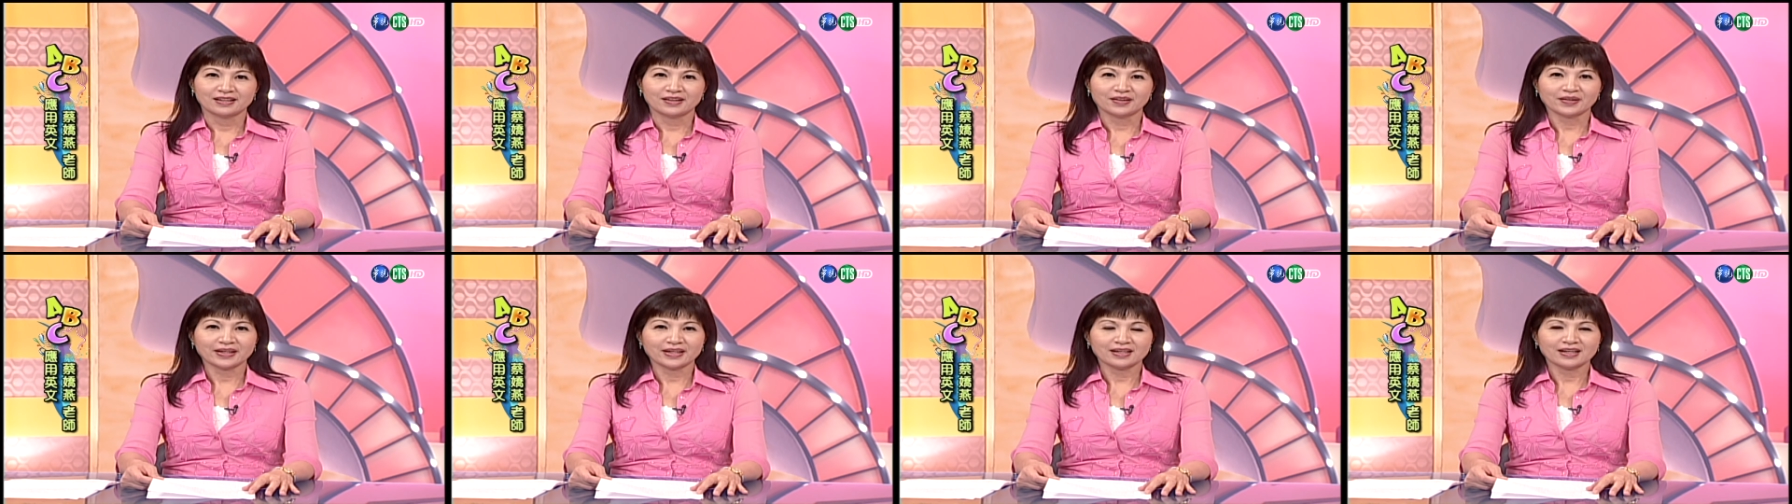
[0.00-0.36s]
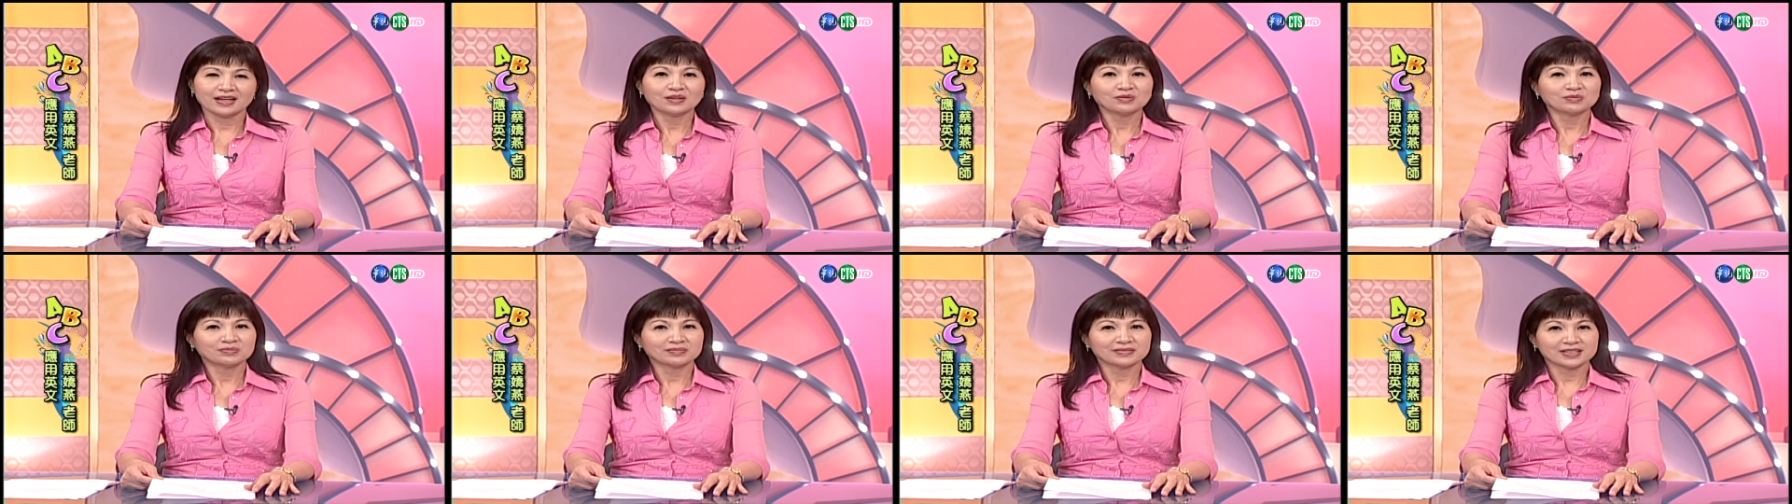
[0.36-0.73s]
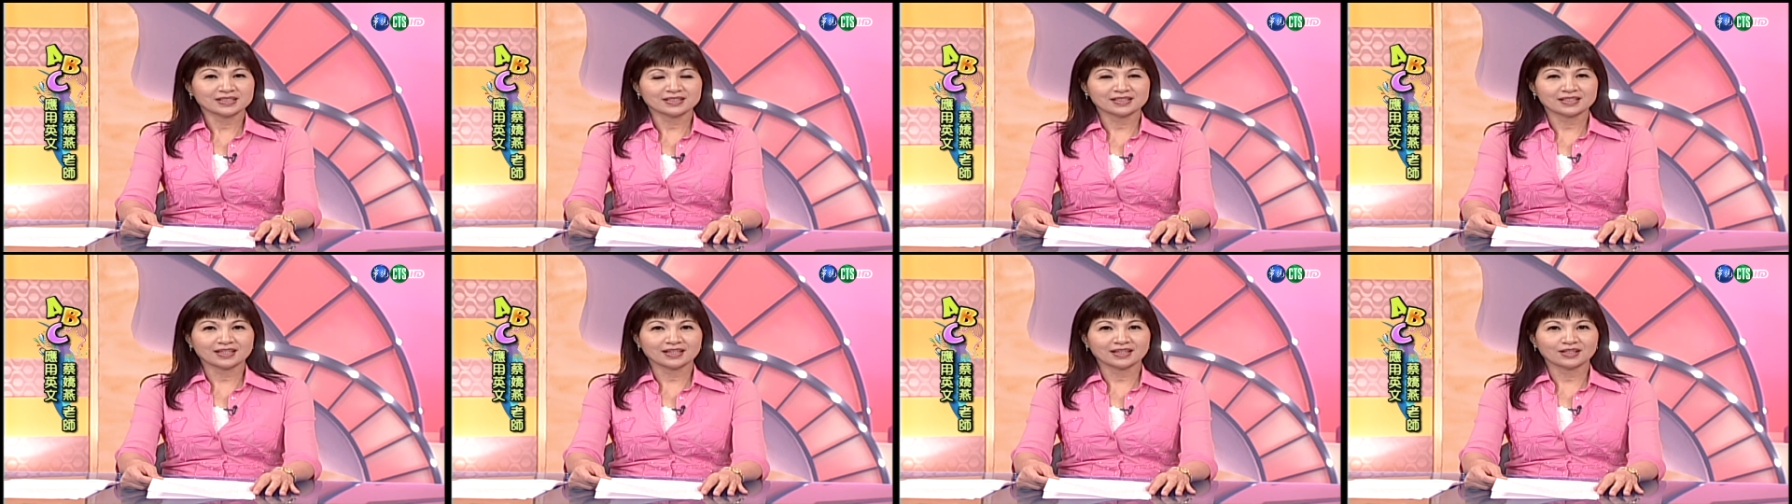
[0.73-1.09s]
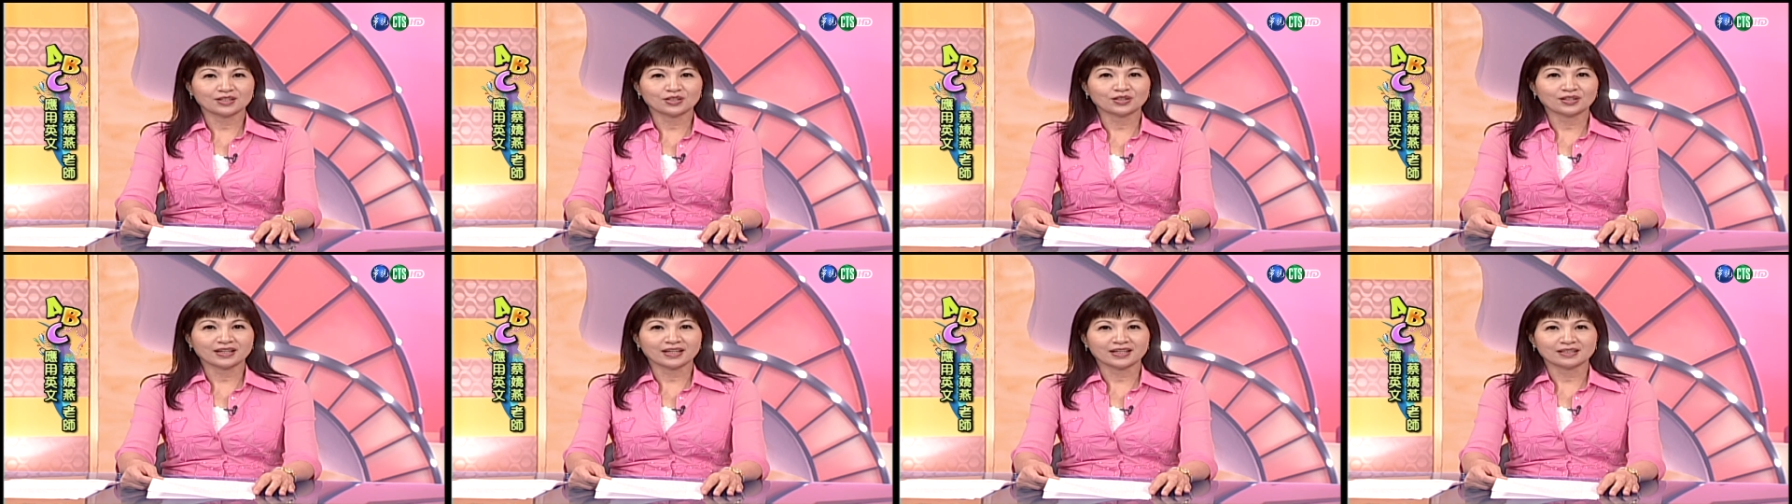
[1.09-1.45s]
Okay, now let's take
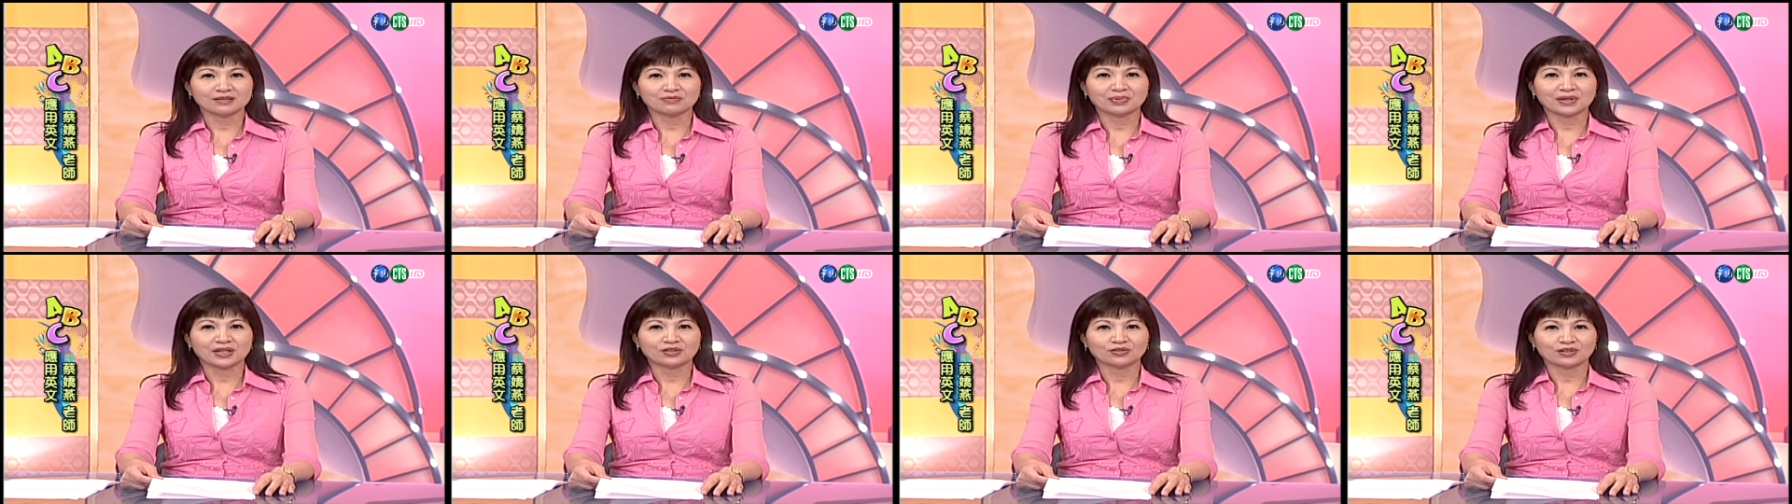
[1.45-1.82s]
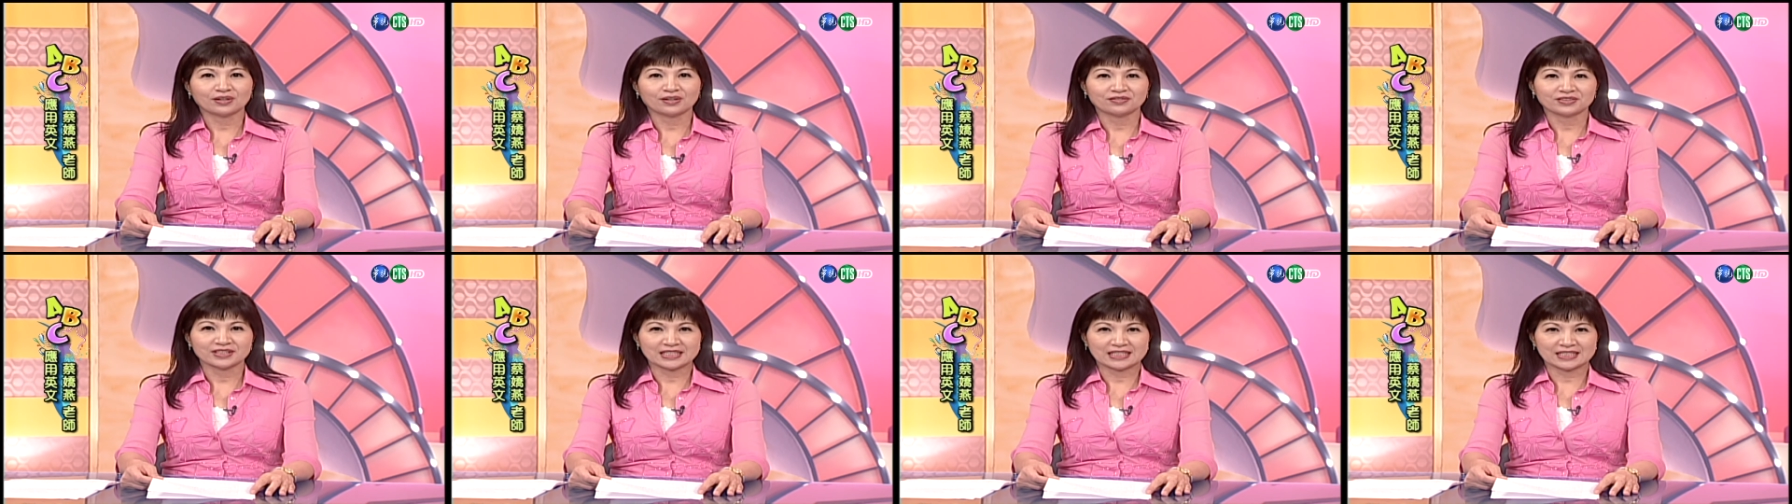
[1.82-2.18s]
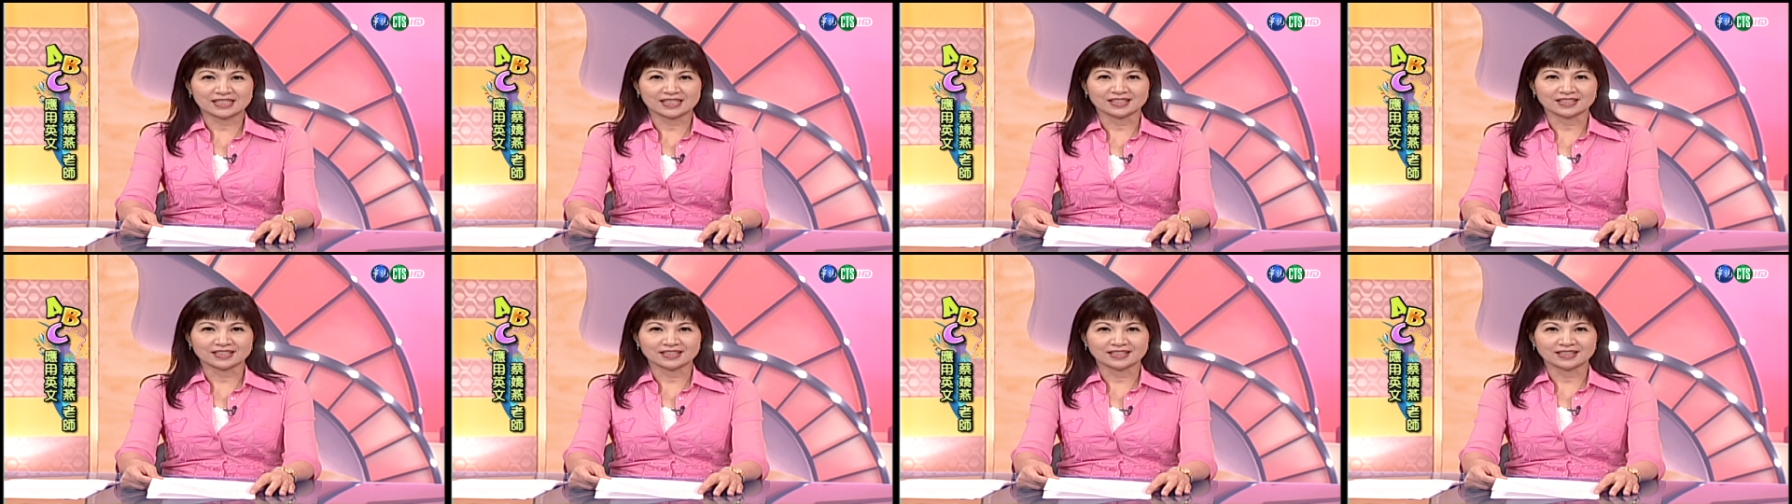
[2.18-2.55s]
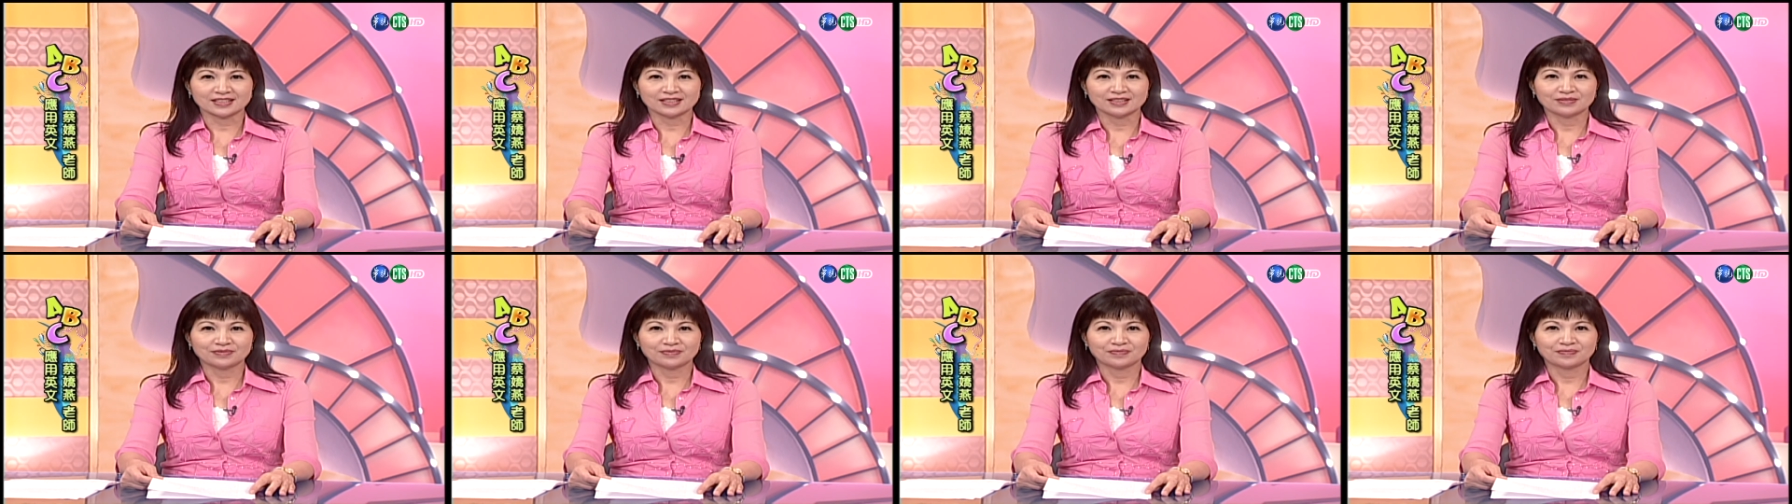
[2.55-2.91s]
a look at the paragraph
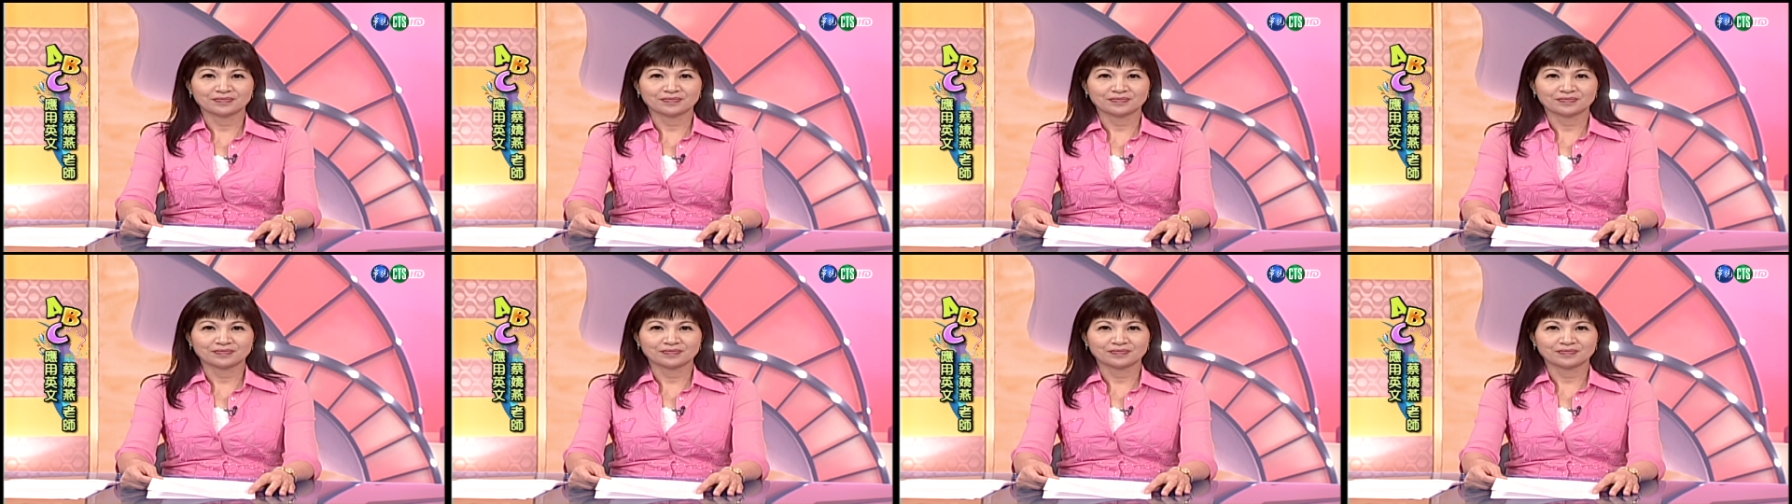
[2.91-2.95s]
six.